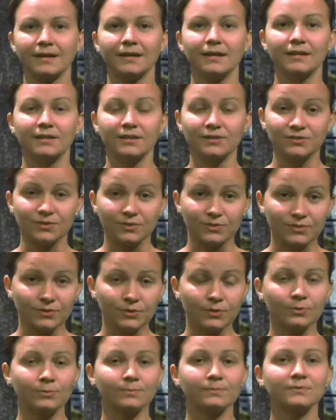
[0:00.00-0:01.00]
It is
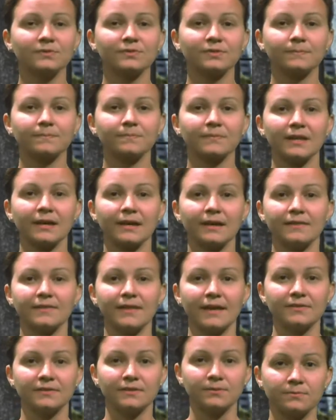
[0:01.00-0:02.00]
assumed
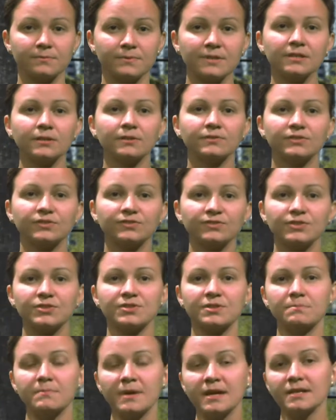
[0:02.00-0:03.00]
that real
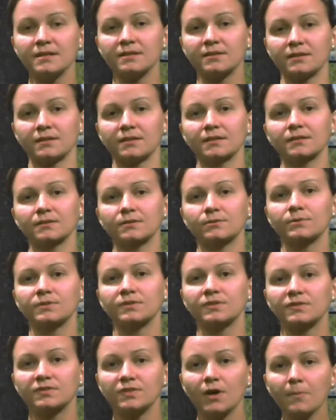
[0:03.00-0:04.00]
decision maker would
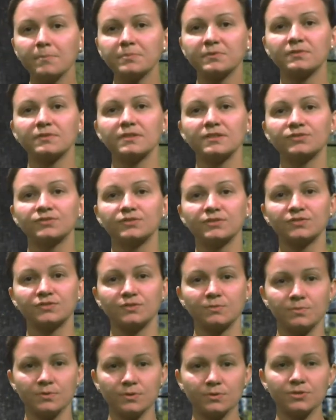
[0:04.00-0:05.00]
adopt this
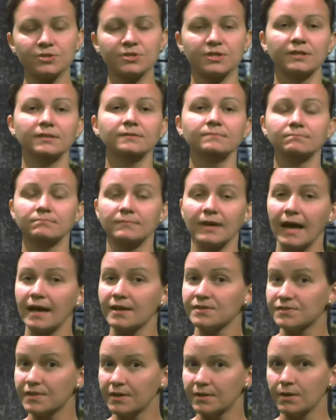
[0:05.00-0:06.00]
distribution
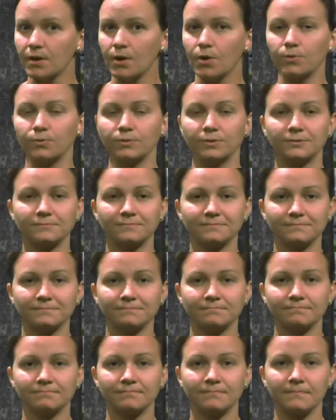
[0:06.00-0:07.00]
as their own.
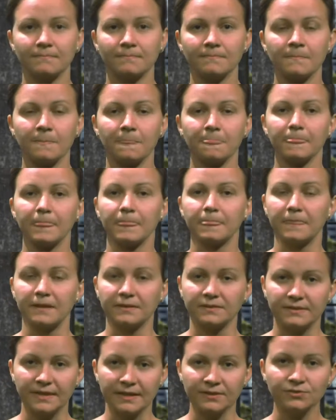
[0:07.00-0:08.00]
The
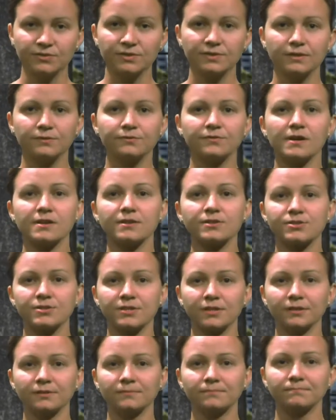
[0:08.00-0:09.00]
density
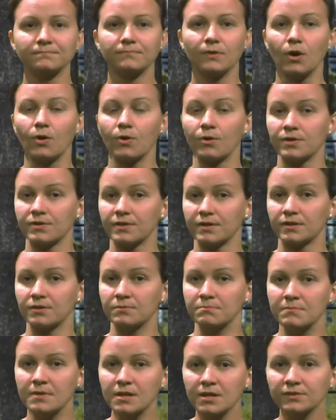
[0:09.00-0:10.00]
function or the
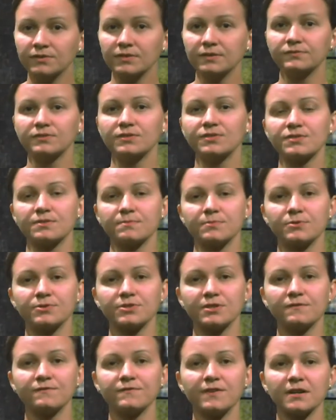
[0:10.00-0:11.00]
cumulative
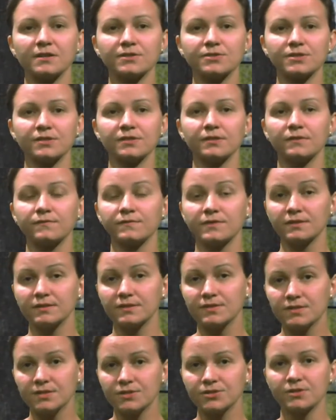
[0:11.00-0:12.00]
distribution function of the
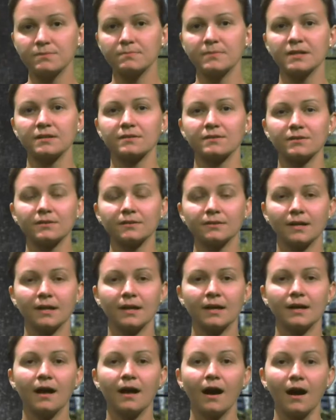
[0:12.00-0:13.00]
decision maker
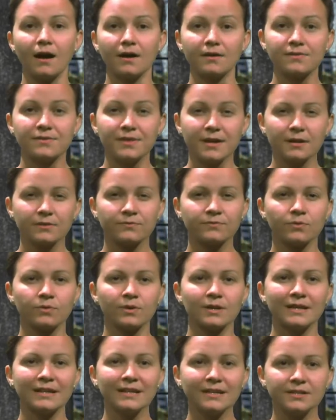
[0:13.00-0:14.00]
are
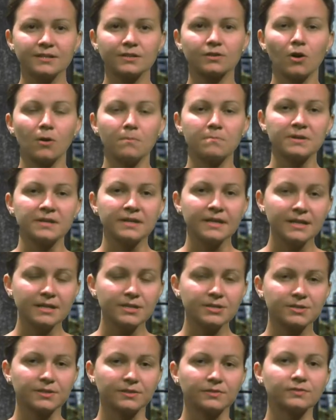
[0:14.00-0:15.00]
therefore linear
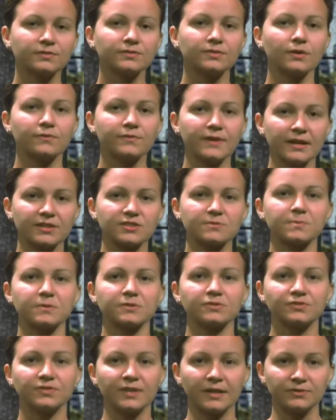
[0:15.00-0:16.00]
combinations of
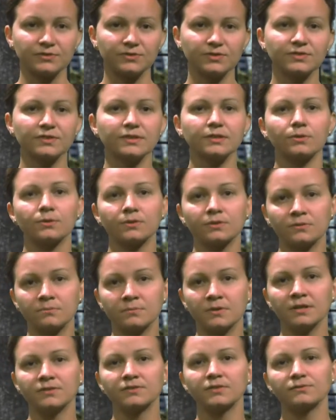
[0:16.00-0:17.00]
experts' density or
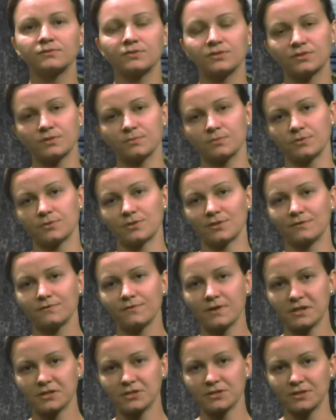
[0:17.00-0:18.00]
cumulative distribution
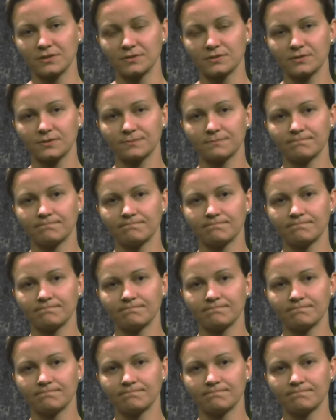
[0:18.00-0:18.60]
functions.